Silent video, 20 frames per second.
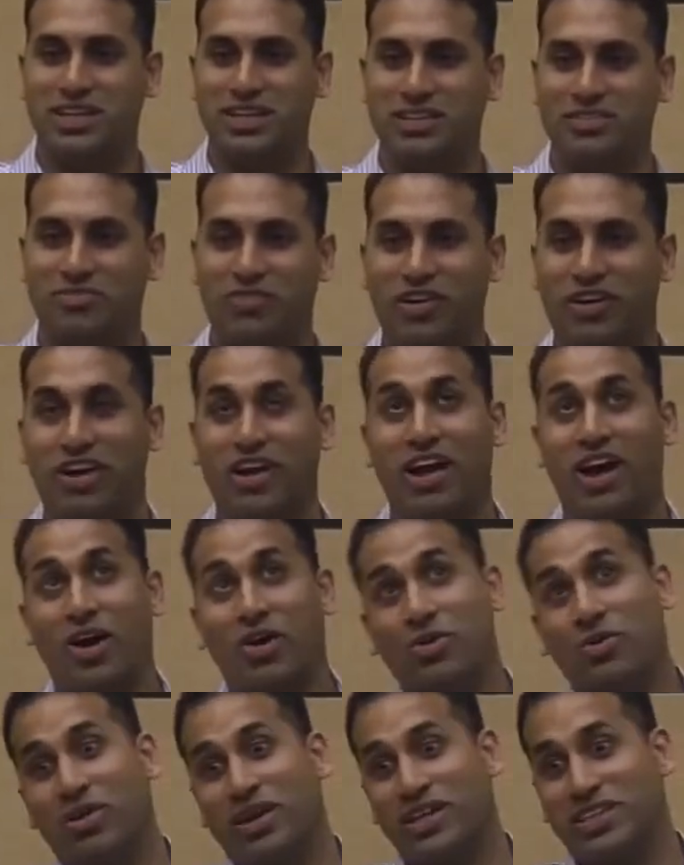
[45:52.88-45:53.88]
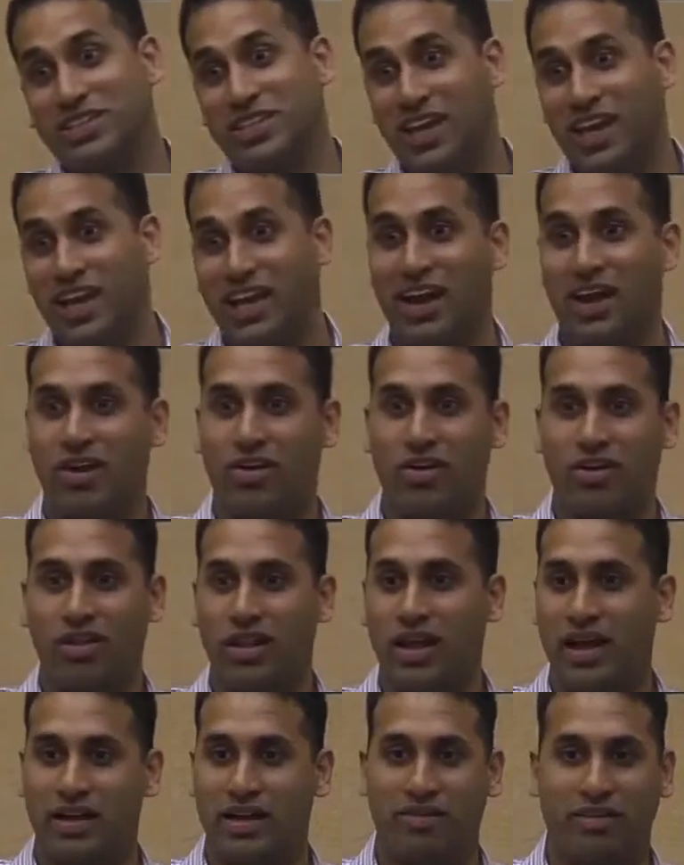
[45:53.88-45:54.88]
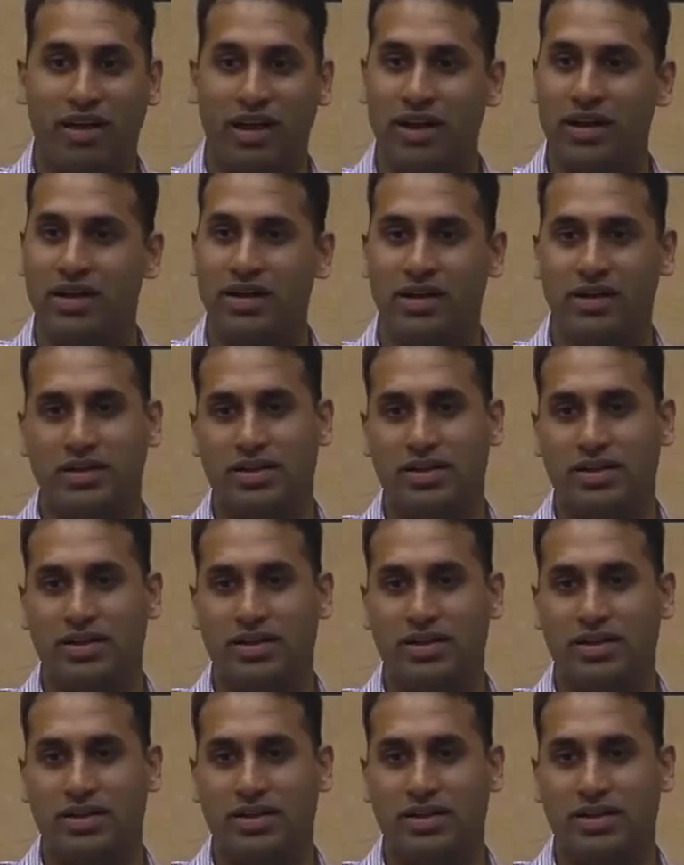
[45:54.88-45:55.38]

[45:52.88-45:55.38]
and figure out how do I scale out all that, right?